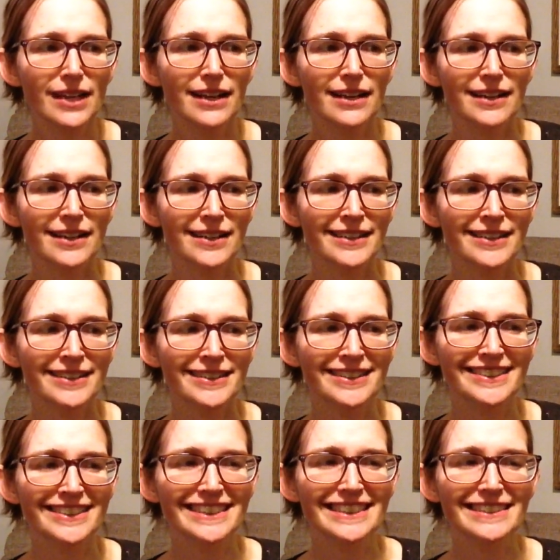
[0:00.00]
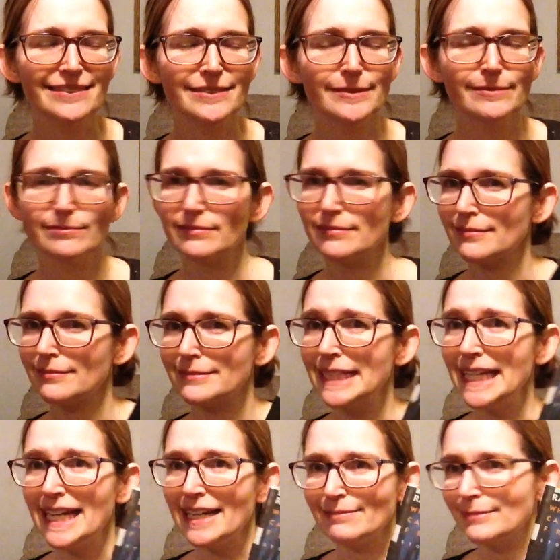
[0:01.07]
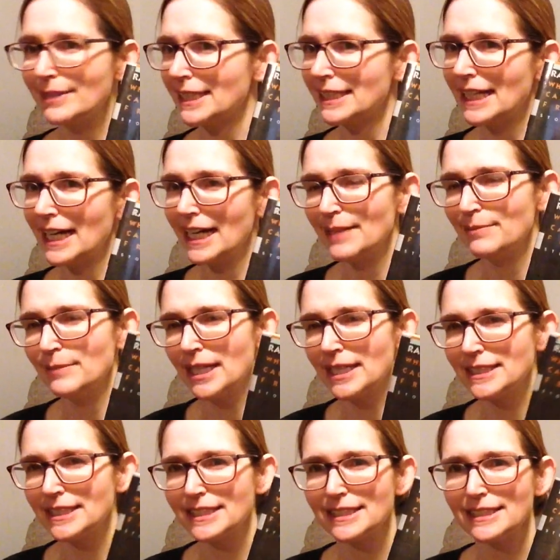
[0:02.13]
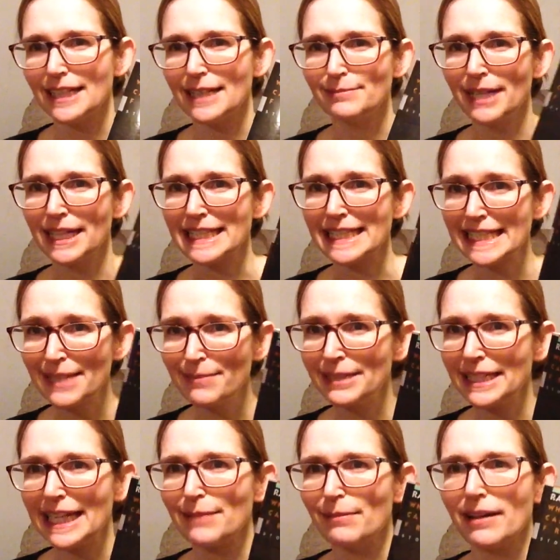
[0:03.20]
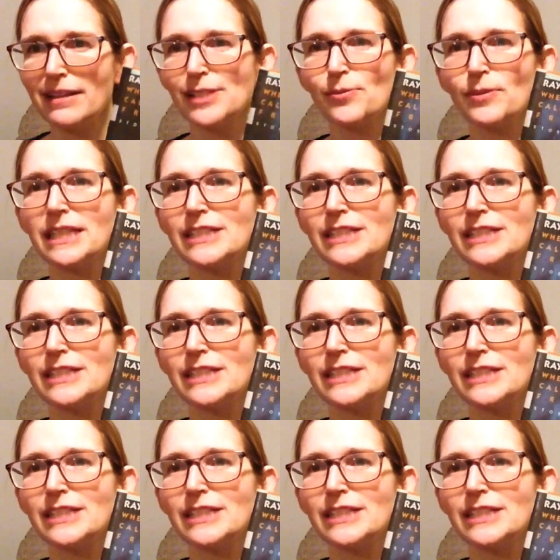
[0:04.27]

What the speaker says: I'm not intimidated by this one.